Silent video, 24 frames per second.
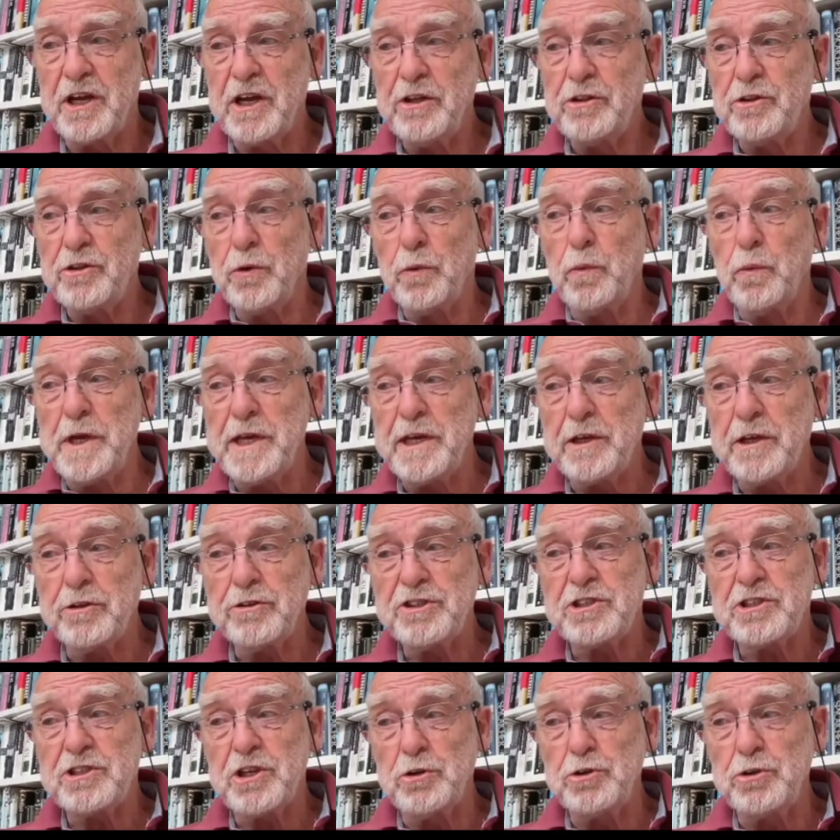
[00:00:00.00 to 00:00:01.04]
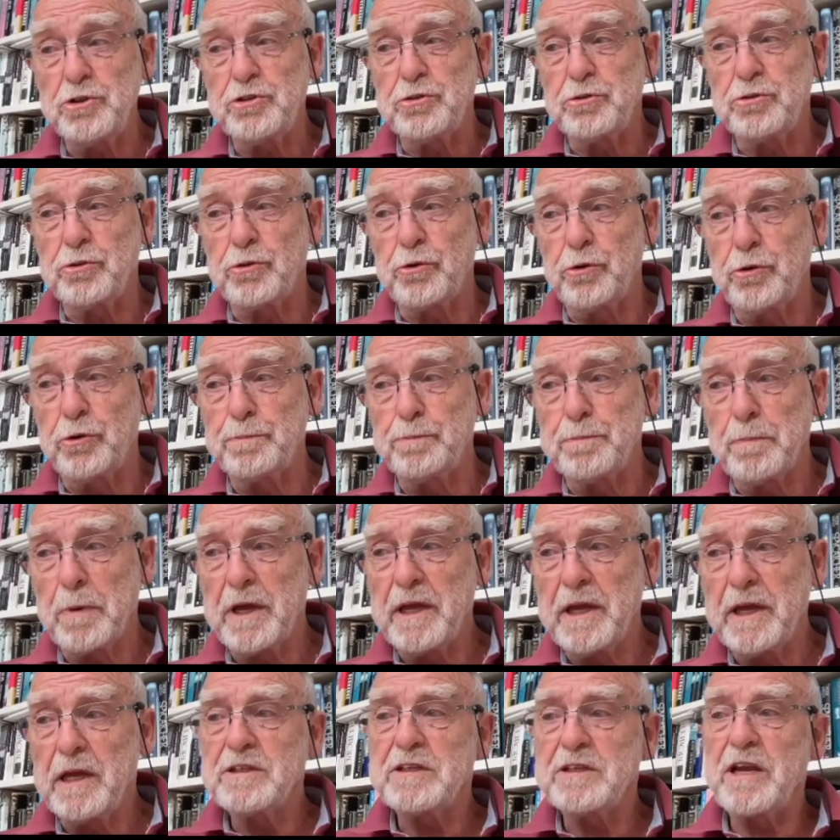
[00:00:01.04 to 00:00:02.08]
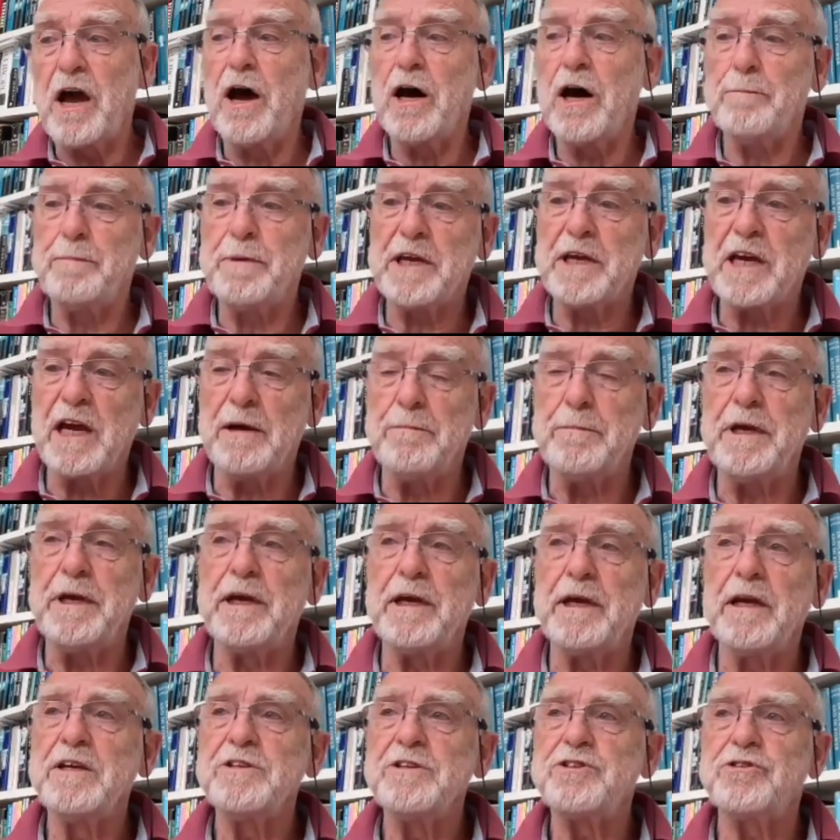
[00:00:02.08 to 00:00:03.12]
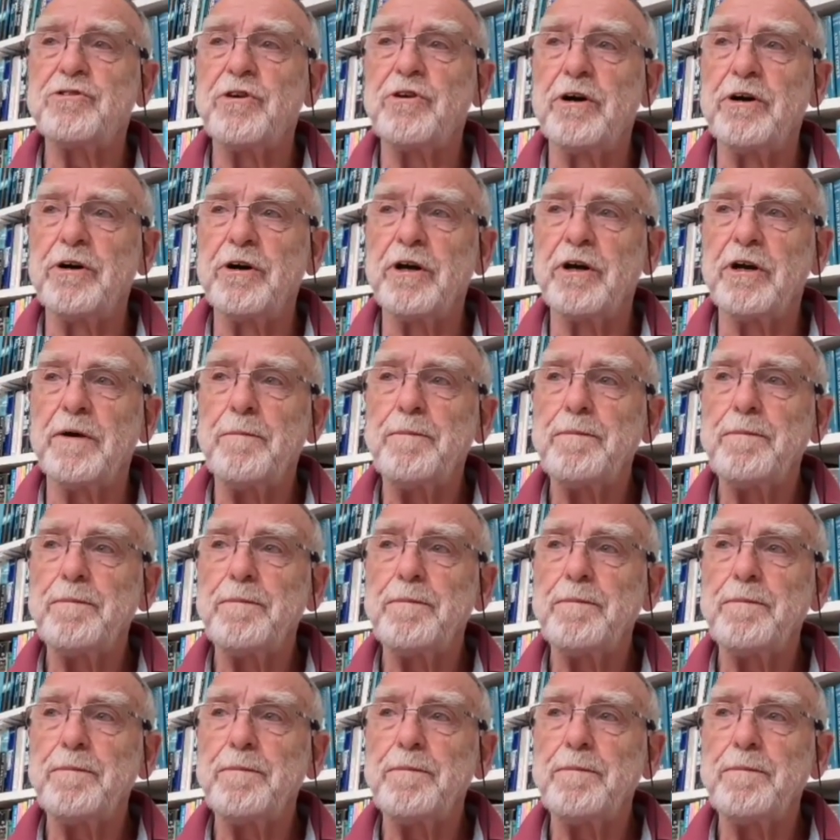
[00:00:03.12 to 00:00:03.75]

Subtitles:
The weaker social group are becoming stronger.